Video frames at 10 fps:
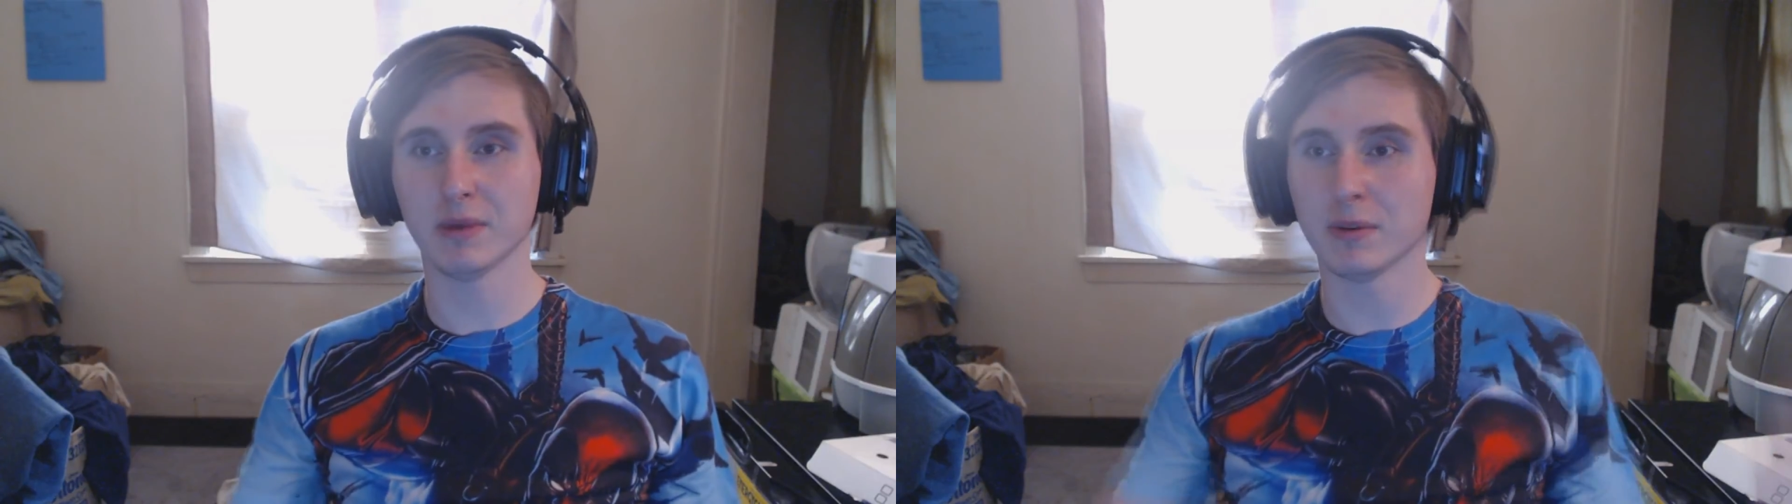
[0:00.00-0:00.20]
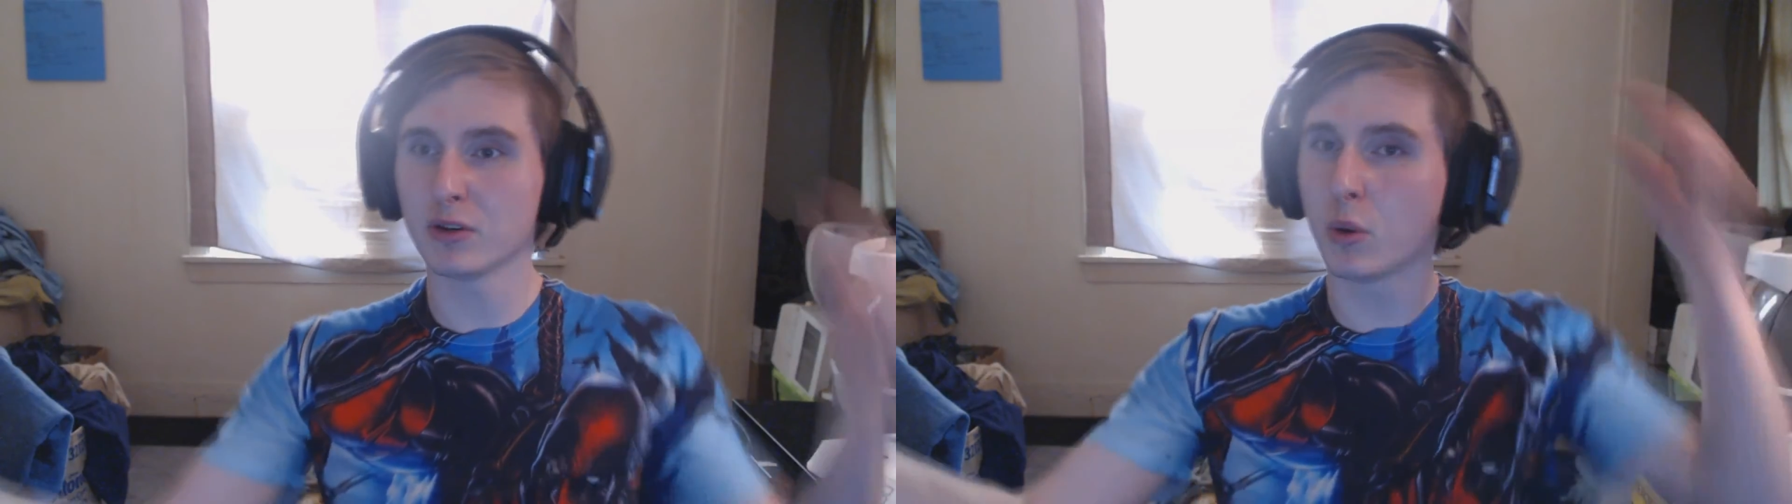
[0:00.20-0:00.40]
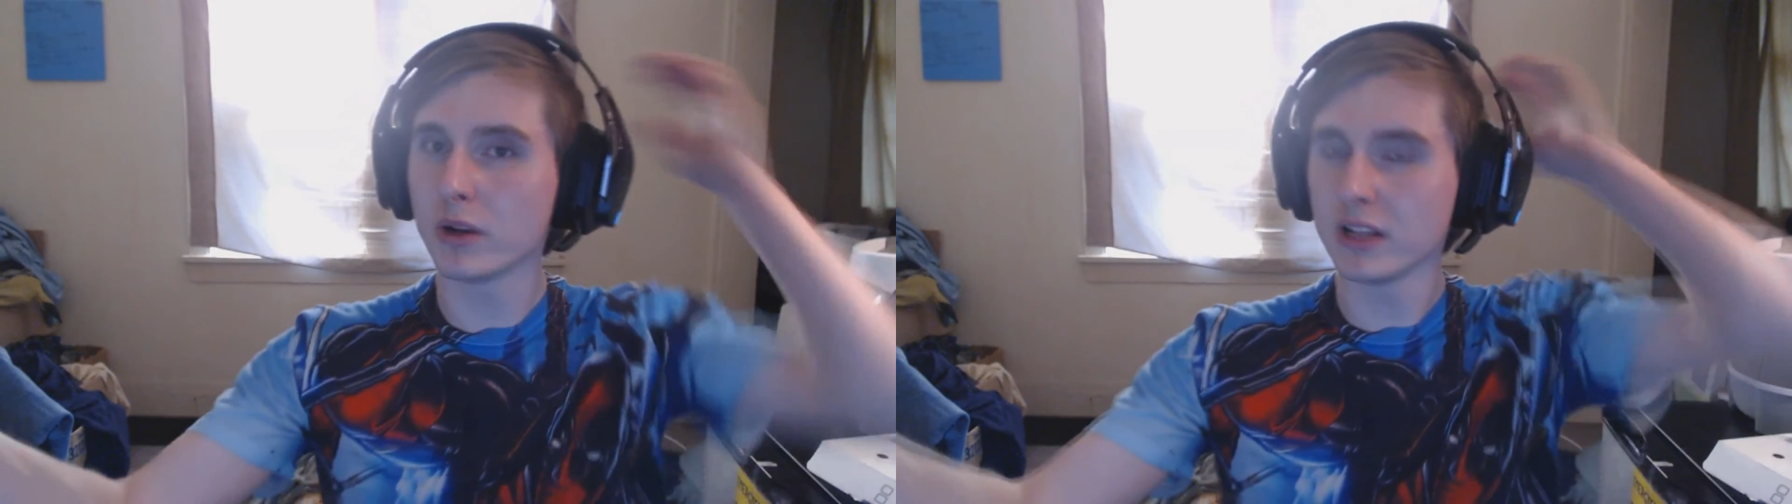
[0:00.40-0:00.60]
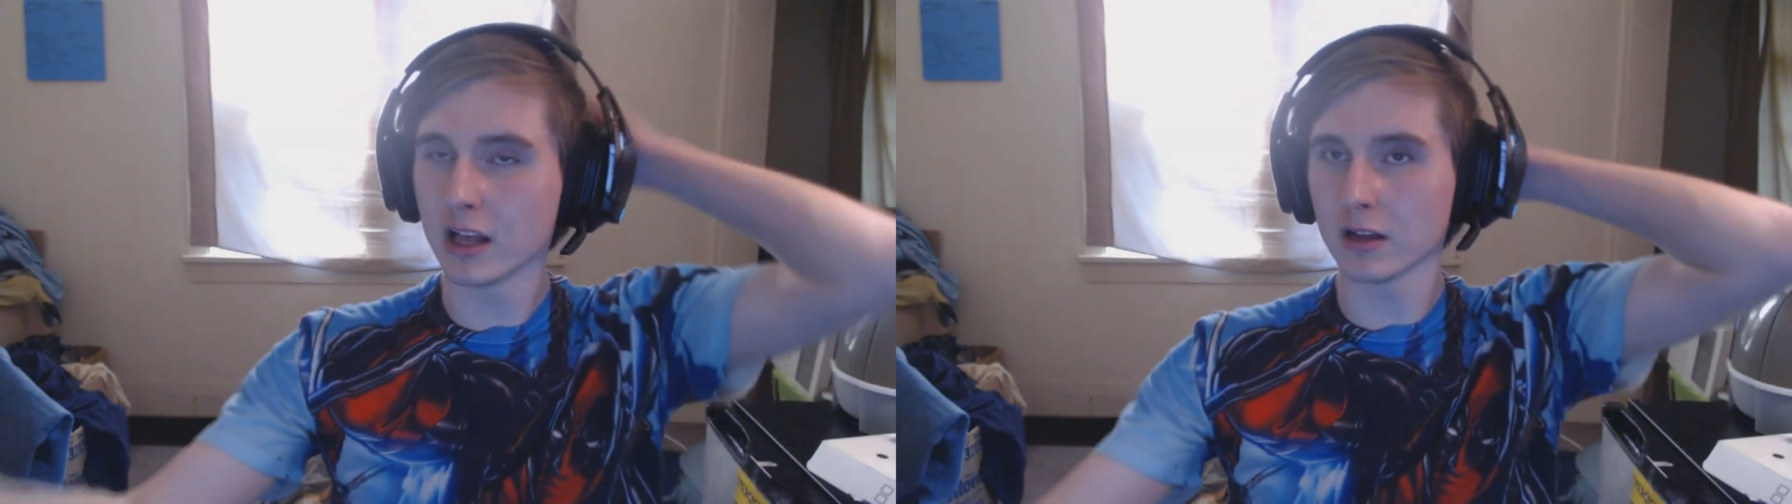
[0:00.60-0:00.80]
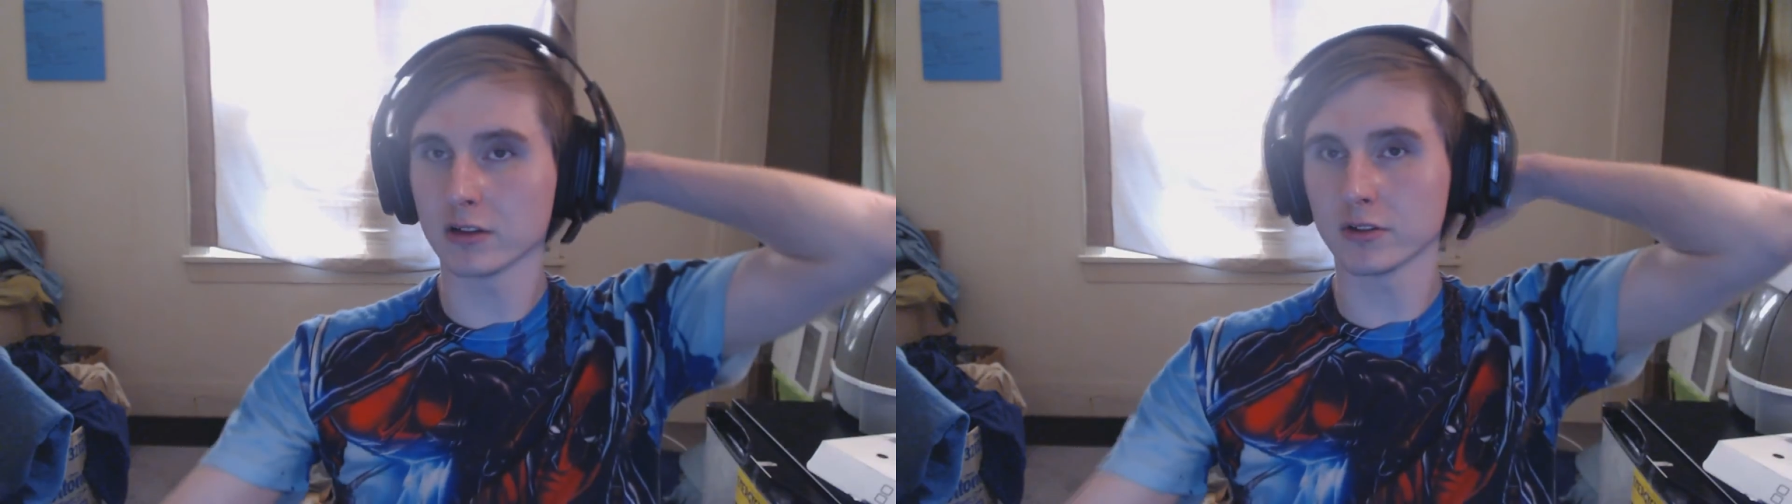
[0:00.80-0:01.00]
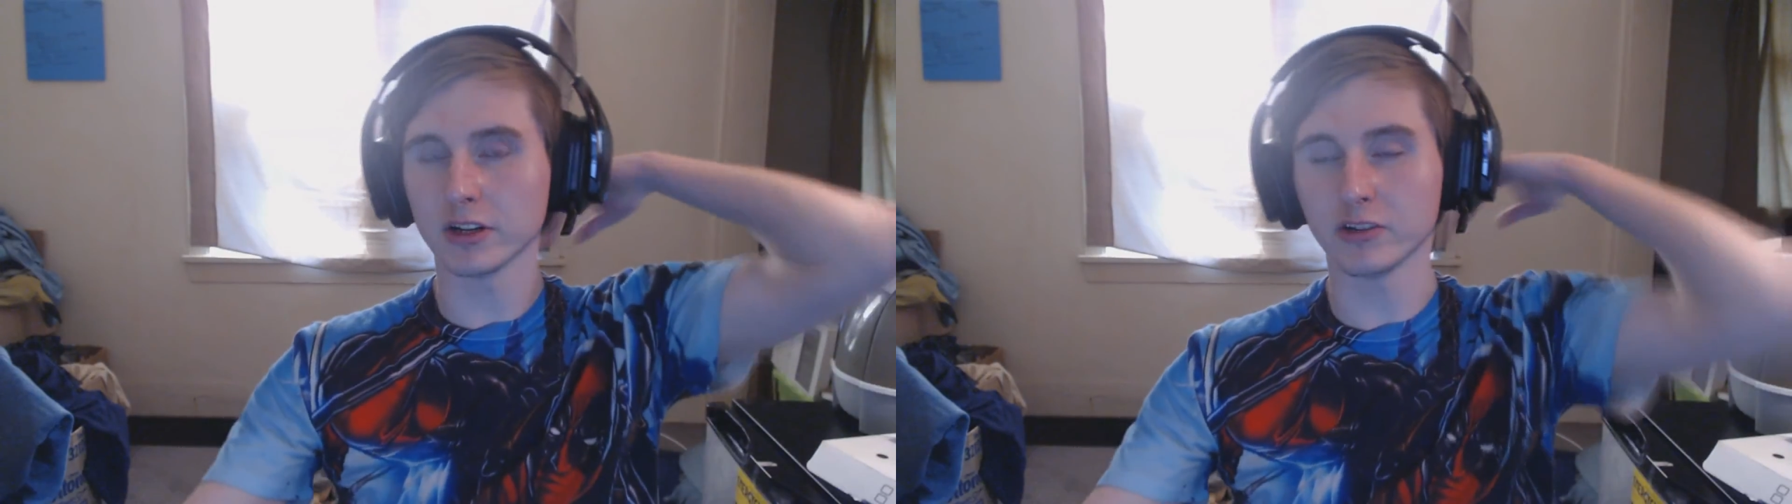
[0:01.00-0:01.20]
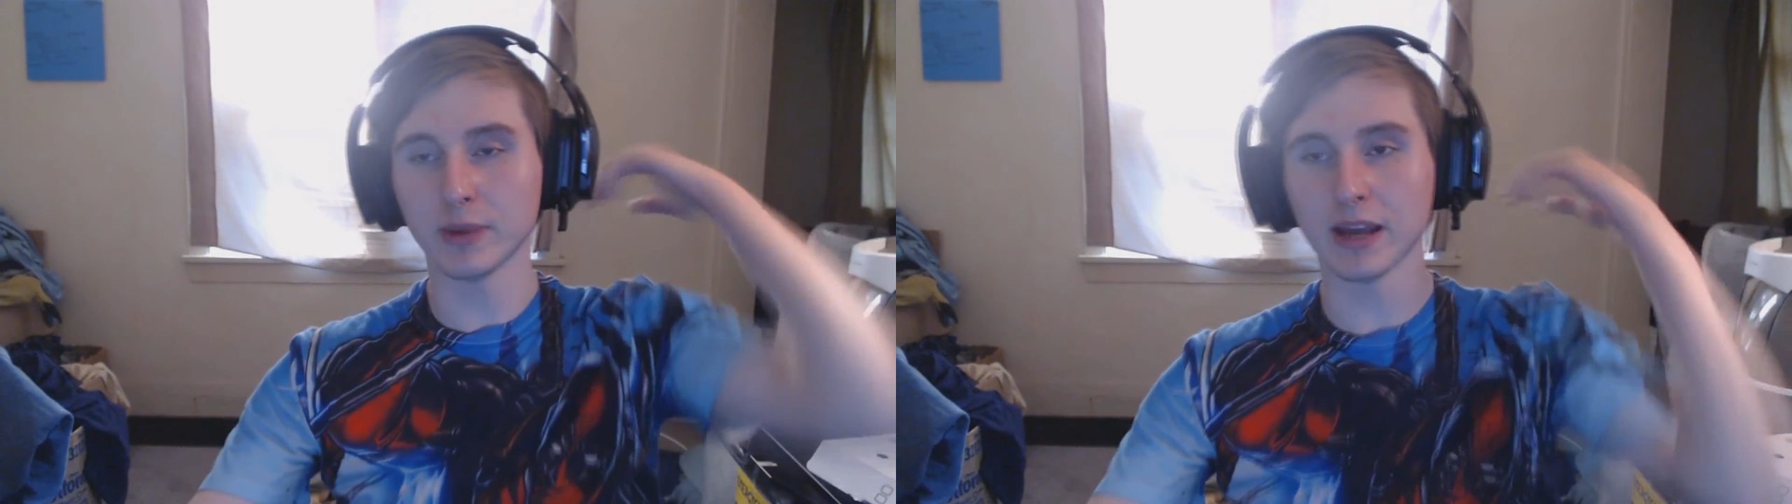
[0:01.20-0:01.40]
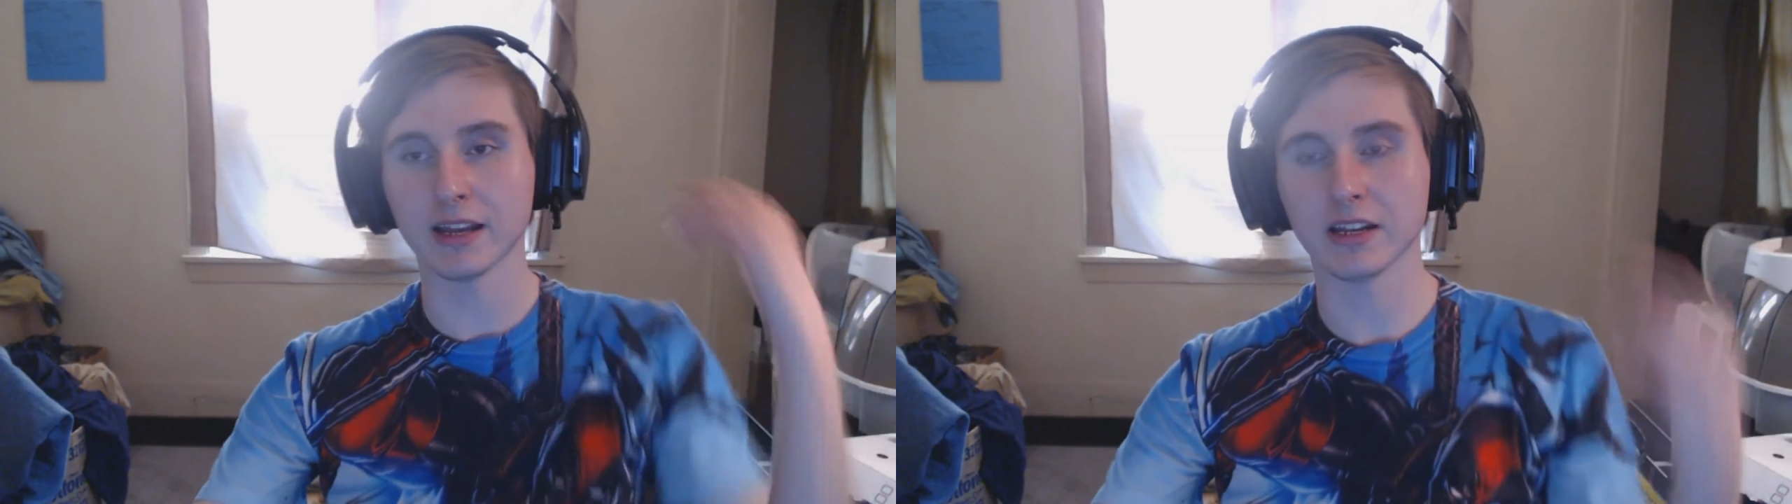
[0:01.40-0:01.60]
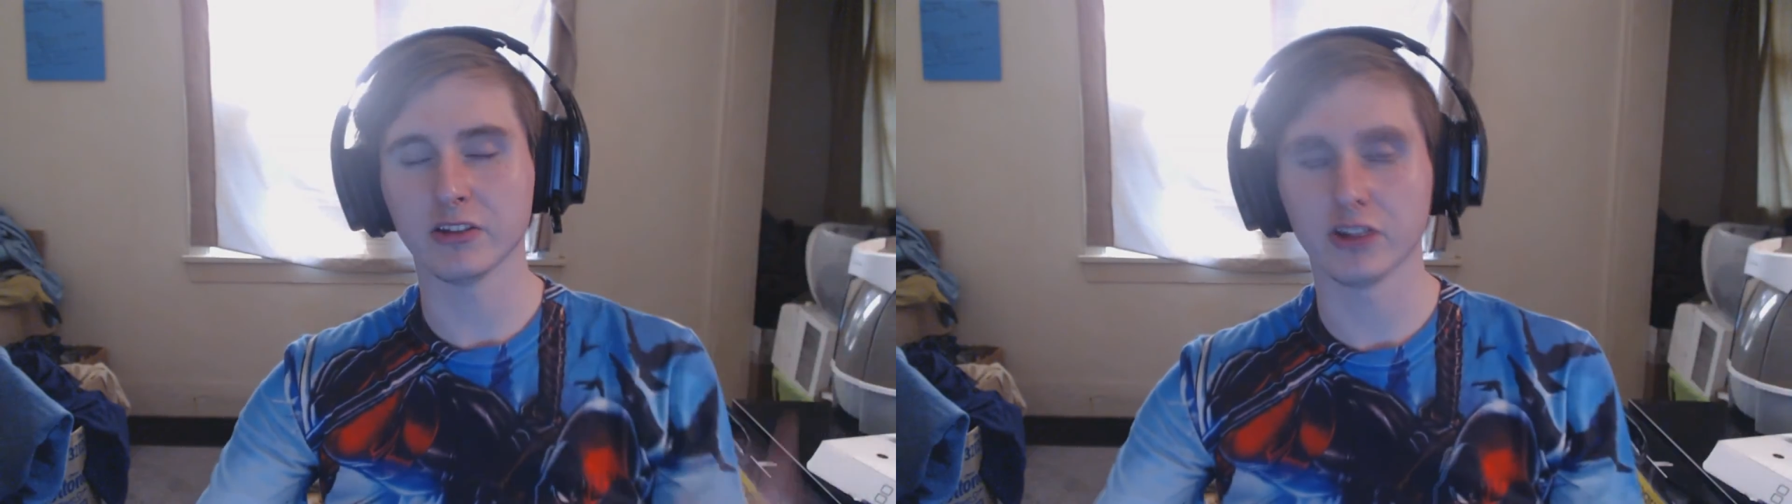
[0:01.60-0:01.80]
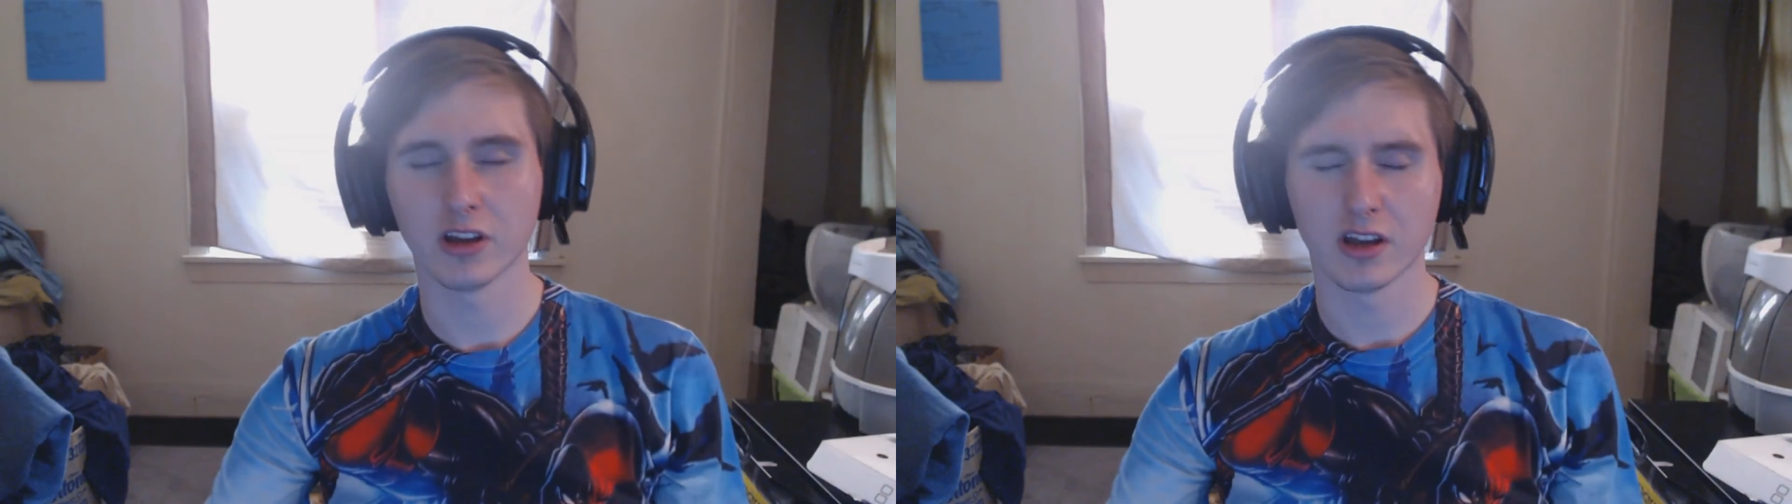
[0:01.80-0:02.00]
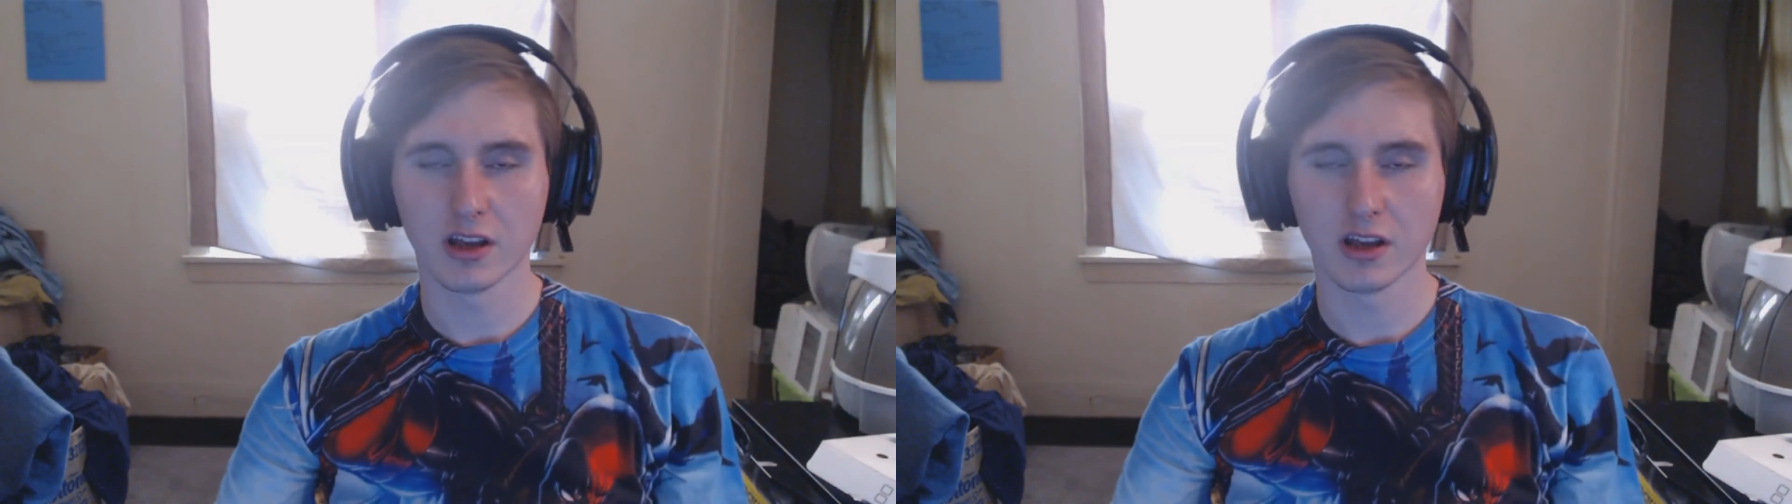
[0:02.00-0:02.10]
maybe $20 for each package.